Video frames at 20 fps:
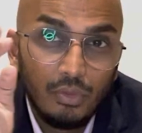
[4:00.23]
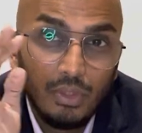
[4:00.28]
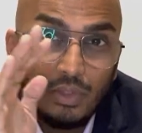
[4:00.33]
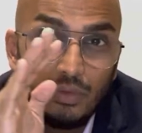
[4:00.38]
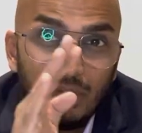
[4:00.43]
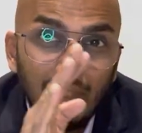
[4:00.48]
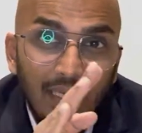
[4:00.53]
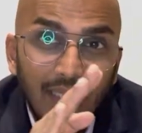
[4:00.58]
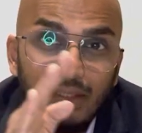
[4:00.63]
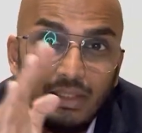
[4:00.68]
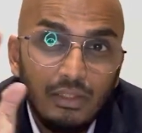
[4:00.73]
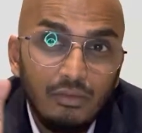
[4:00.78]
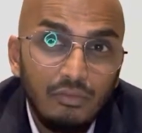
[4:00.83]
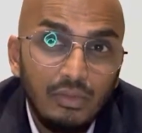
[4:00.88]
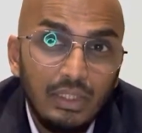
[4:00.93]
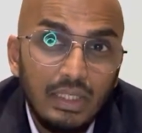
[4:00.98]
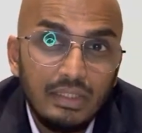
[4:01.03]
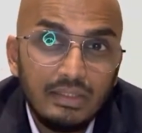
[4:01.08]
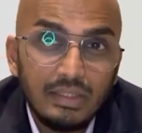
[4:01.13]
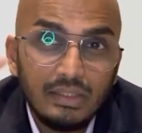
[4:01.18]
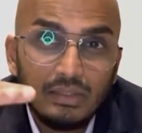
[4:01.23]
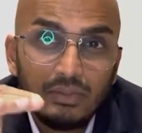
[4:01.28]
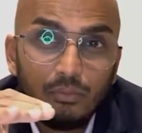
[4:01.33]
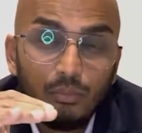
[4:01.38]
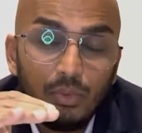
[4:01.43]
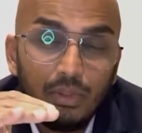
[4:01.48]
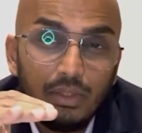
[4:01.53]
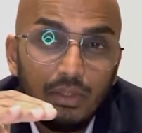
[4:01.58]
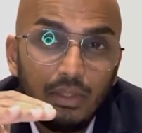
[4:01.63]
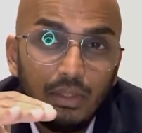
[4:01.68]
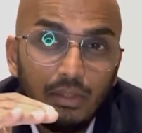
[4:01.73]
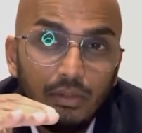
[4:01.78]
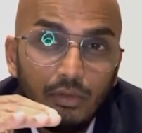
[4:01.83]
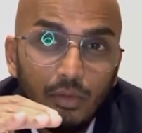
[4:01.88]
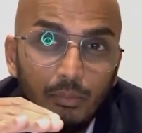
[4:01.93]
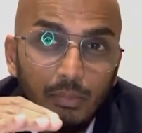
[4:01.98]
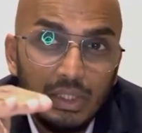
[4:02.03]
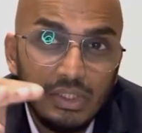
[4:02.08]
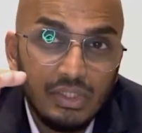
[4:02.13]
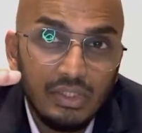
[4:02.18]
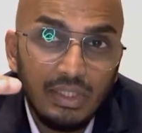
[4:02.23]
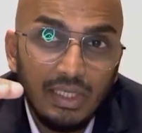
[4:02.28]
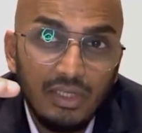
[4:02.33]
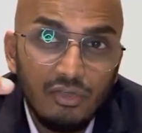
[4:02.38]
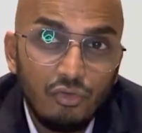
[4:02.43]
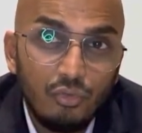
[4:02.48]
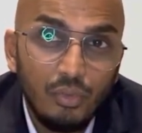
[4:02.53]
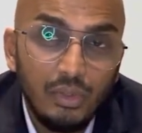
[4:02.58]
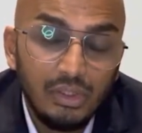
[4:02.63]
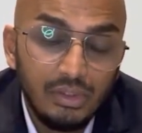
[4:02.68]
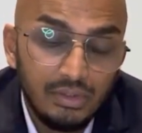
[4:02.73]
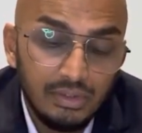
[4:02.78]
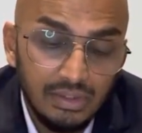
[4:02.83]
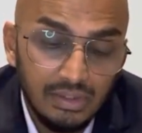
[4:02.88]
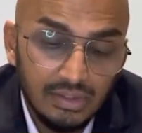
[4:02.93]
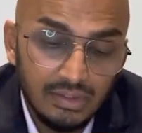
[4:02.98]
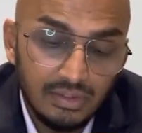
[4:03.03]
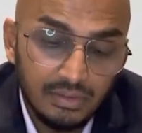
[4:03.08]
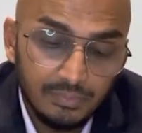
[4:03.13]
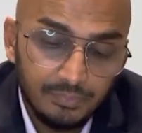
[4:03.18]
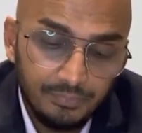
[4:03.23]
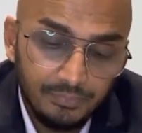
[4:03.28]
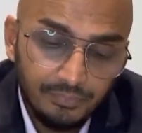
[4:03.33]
now land and villas, your budget has to increase.